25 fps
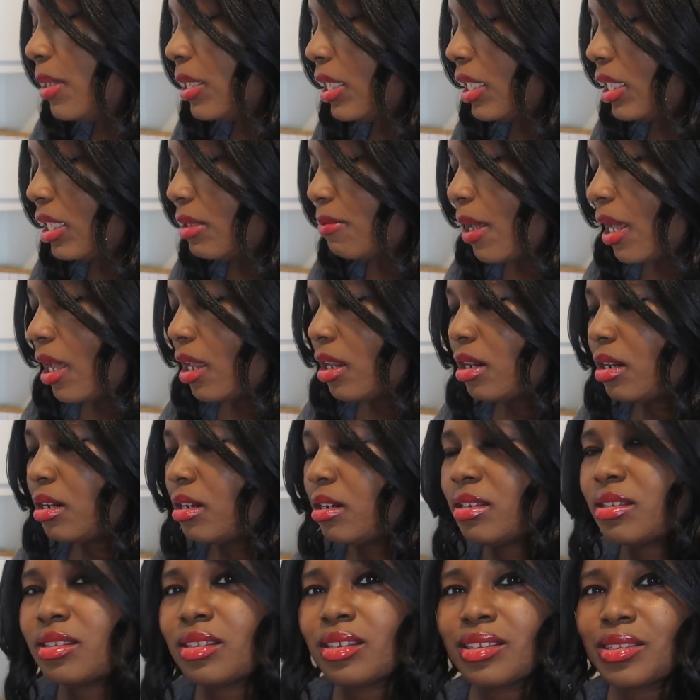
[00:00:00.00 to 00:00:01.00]
Mrs.
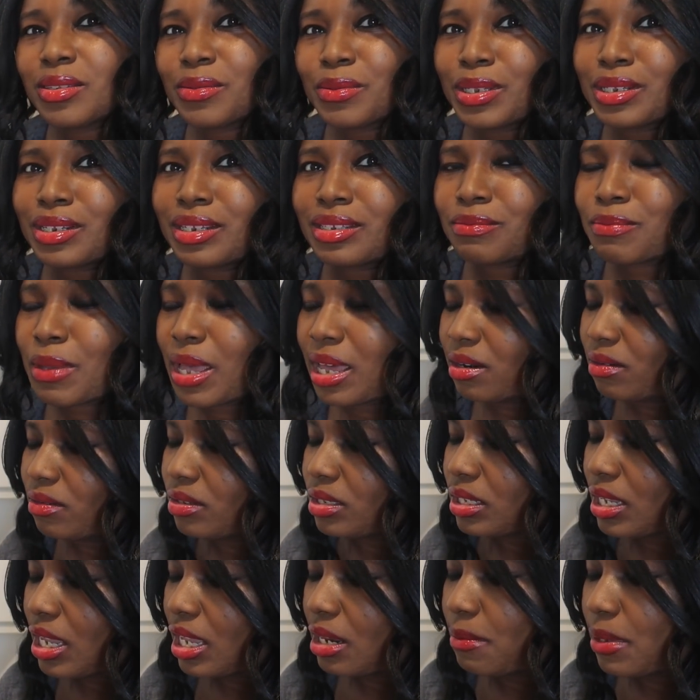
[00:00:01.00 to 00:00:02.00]
Myers. This one
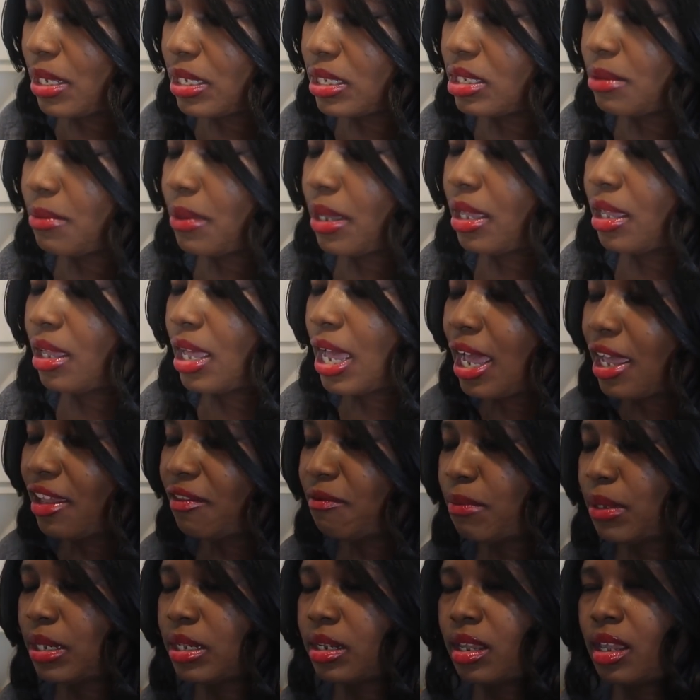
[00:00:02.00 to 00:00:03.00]
bottle's kind of messed up.
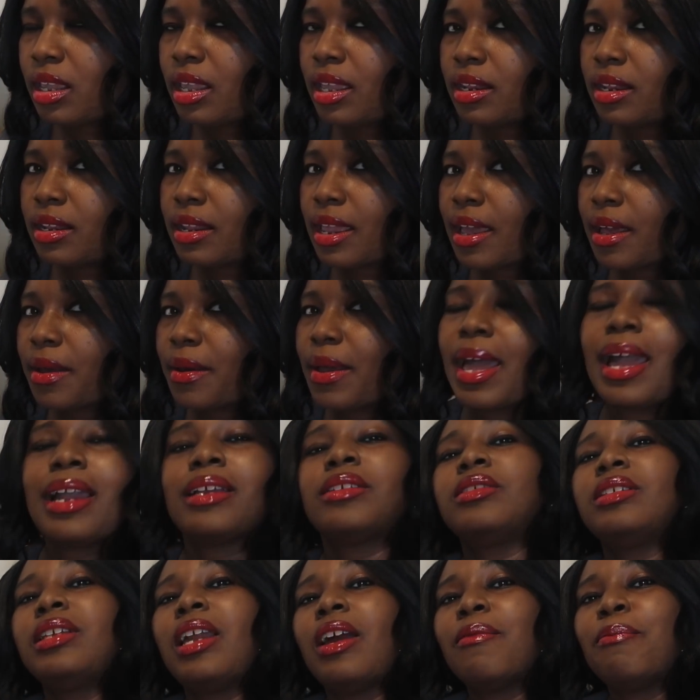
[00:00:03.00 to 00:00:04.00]
I've been in and out.
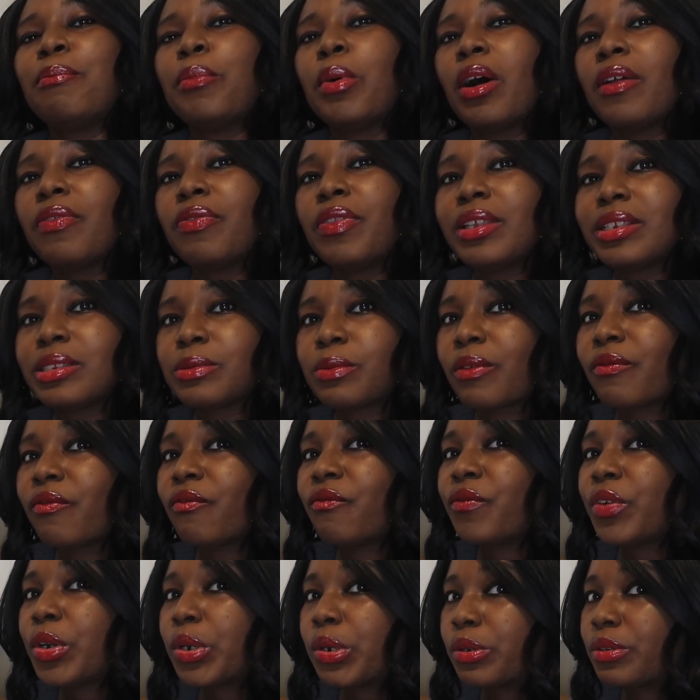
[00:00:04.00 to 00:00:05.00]
Actually, I bought this
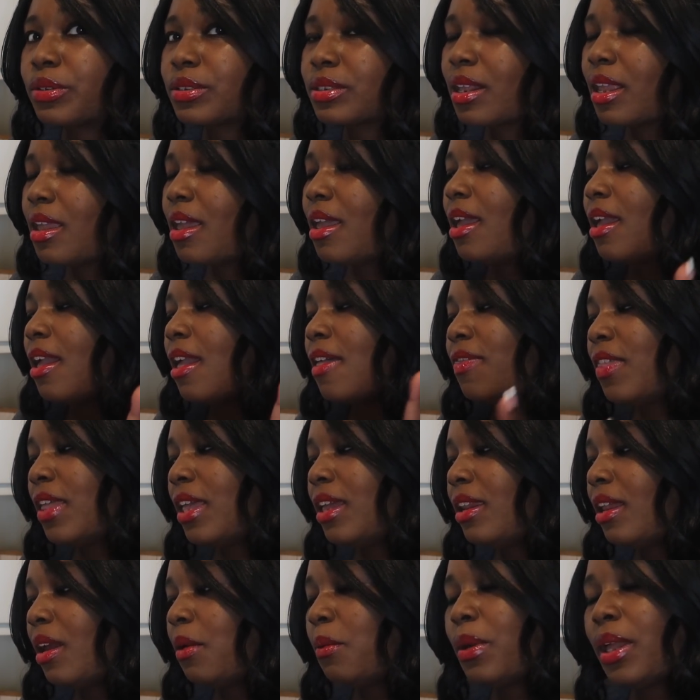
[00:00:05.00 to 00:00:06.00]
one first, and
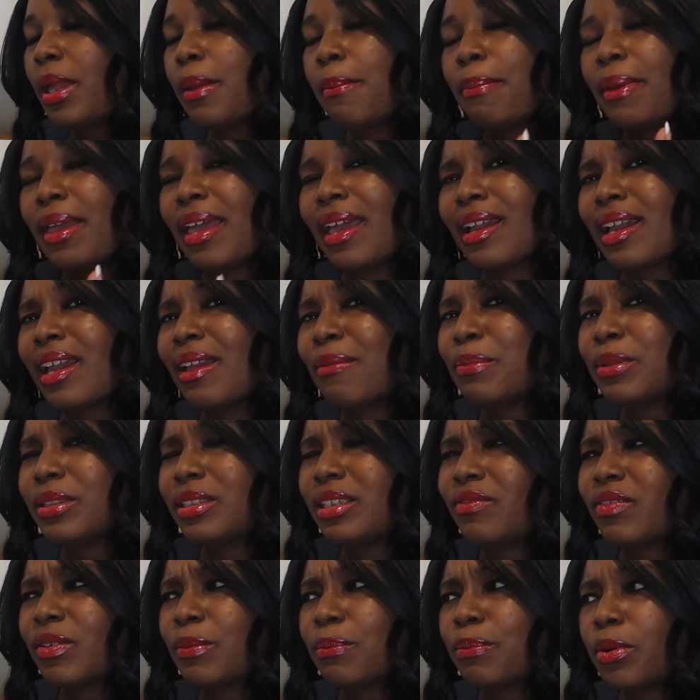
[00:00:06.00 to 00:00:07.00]
then I went back, I
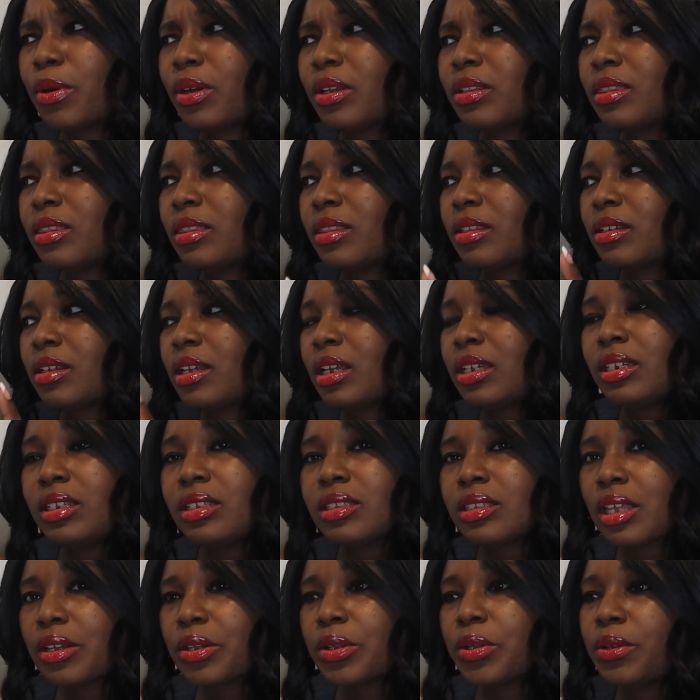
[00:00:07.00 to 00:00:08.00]
believe, and bought the
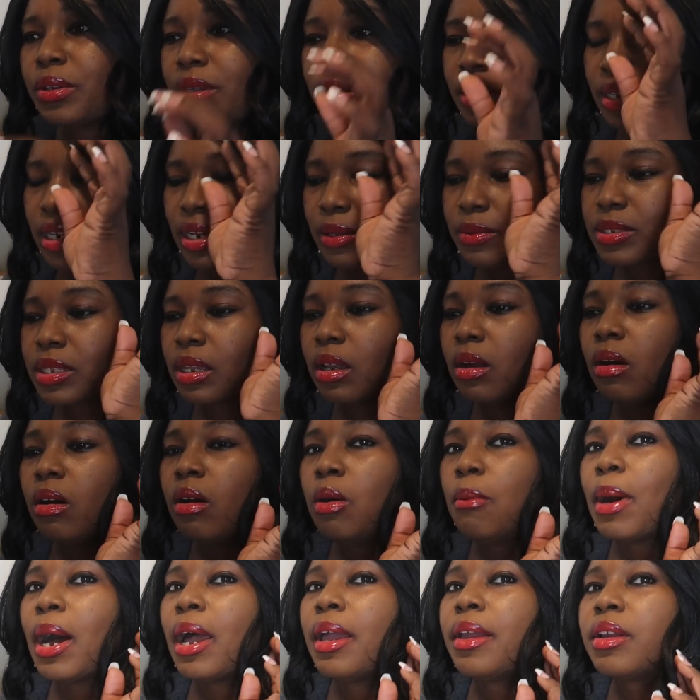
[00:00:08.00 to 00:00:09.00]
honeysuckle, and then I was like,
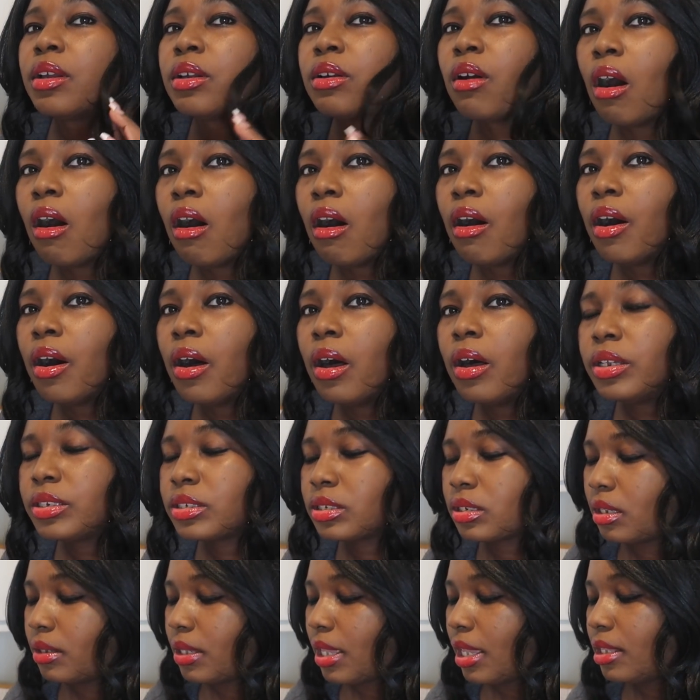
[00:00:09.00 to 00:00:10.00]
oh my
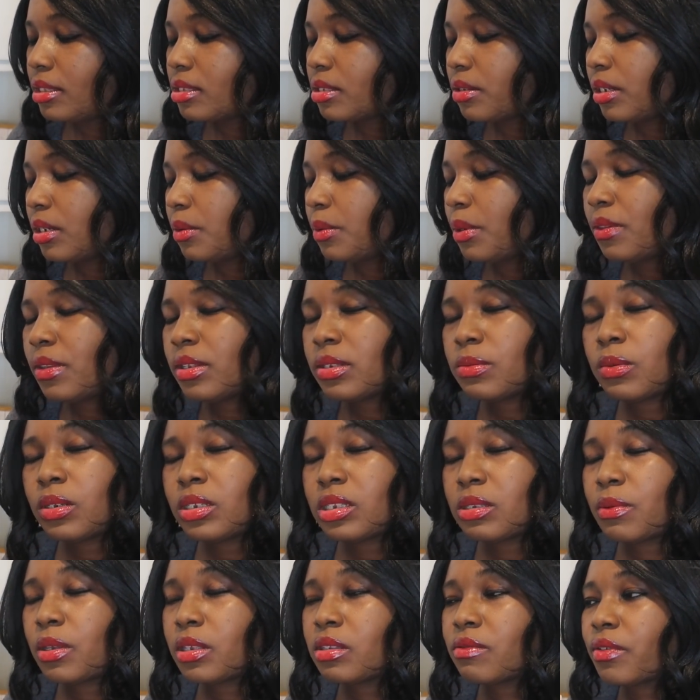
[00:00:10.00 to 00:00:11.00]
gosh. Okay, so anyway, this
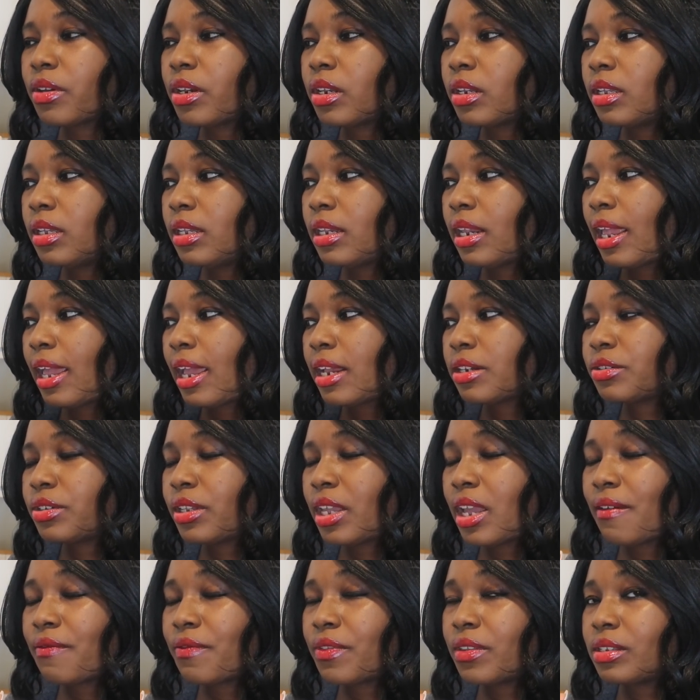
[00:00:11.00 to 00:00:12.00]
one smells very good. I
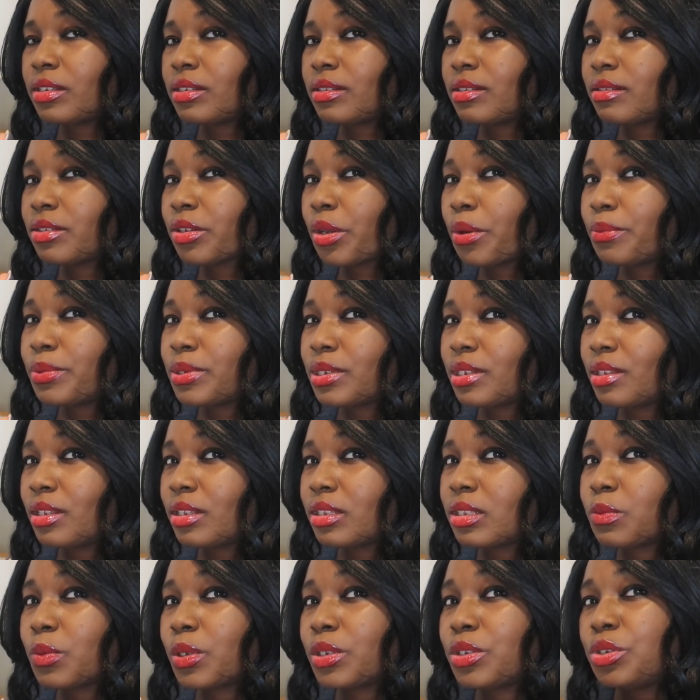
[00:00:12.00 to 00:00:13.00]
actually have the soap to
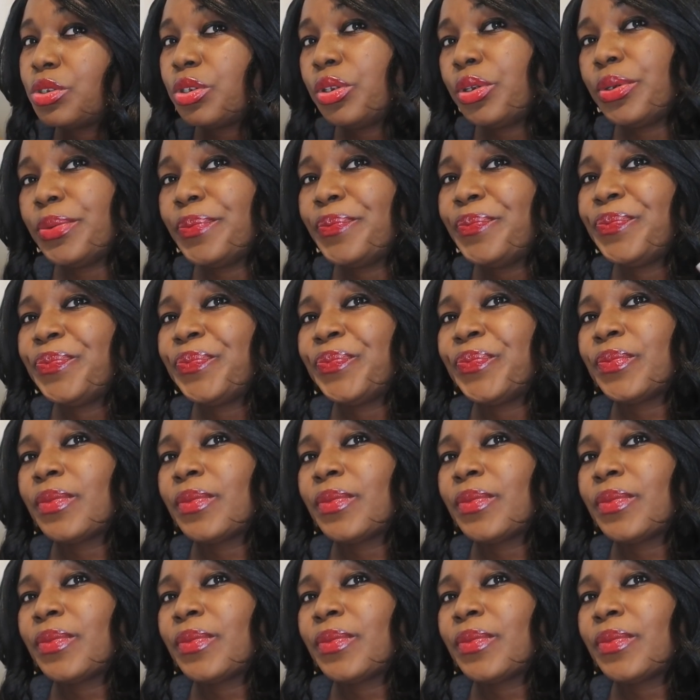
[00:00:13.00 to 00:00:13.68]
this one too.